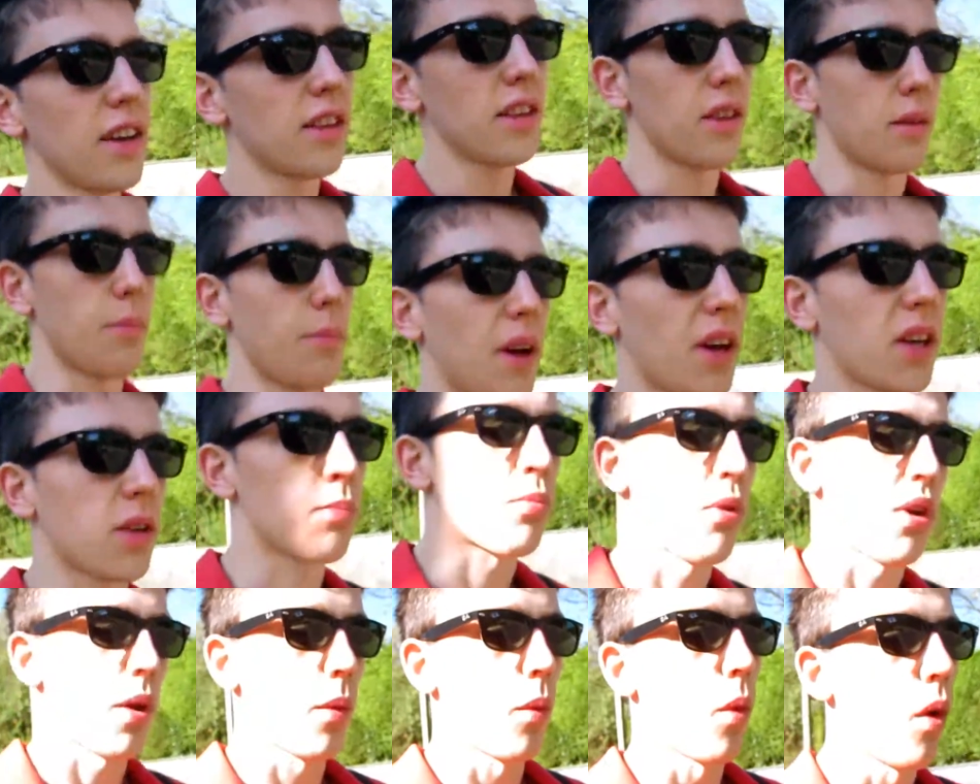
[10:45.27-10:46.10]
This bag's
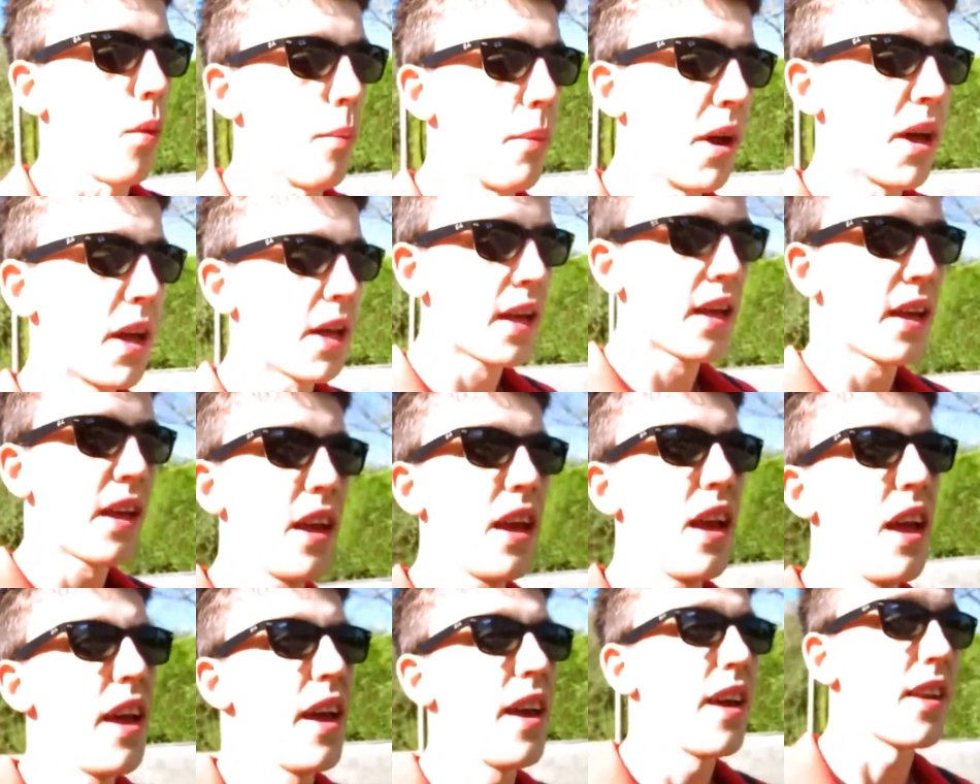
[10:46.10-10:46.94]
pretty warm.
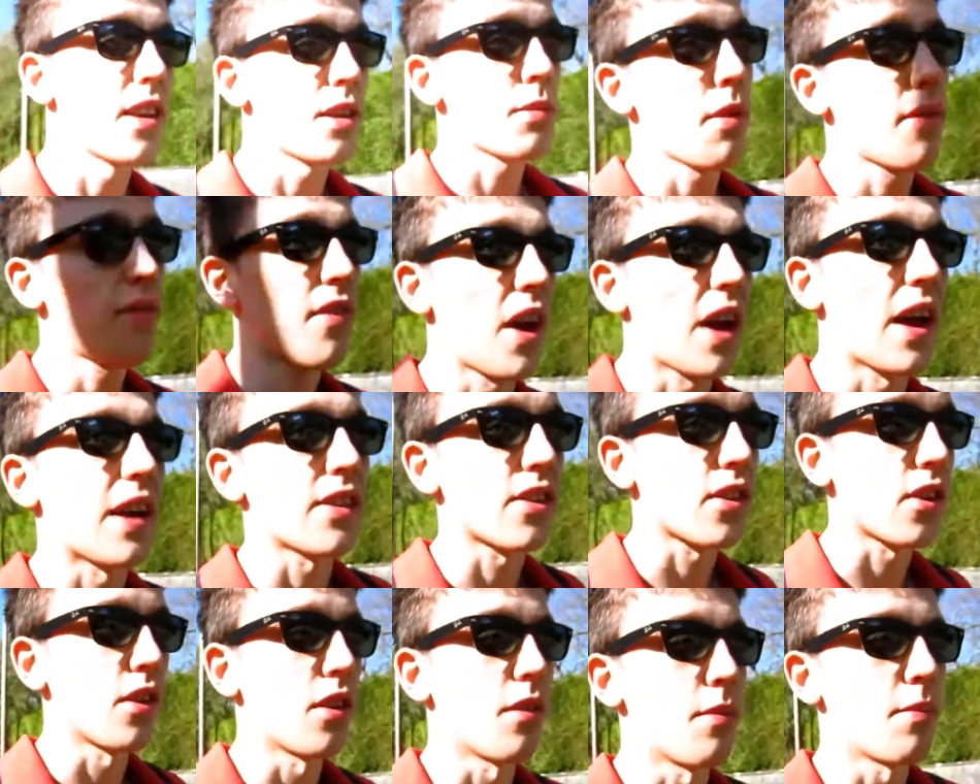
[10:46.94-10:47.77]
And to be fair,
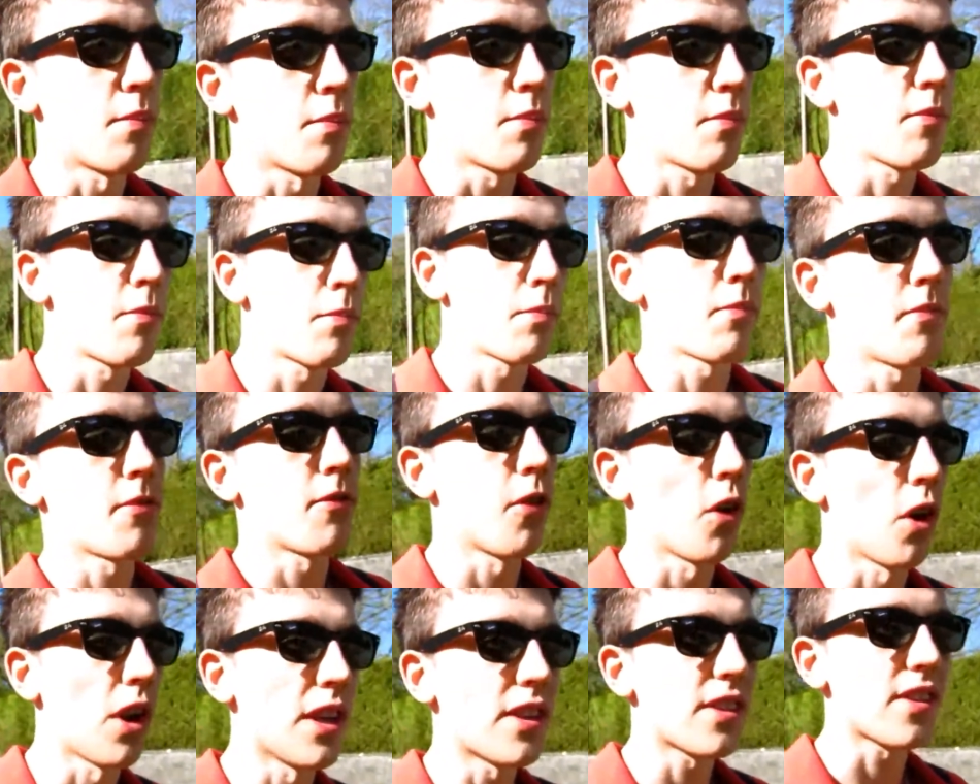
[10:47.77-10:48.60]
it's on the
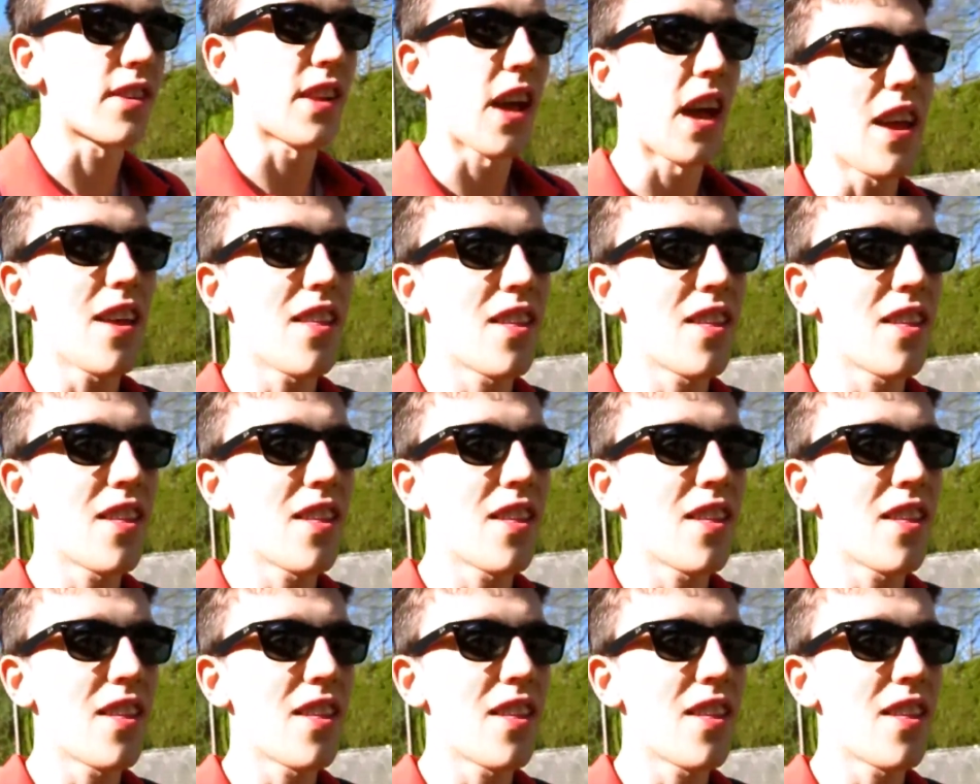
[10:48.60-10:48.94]
fullest day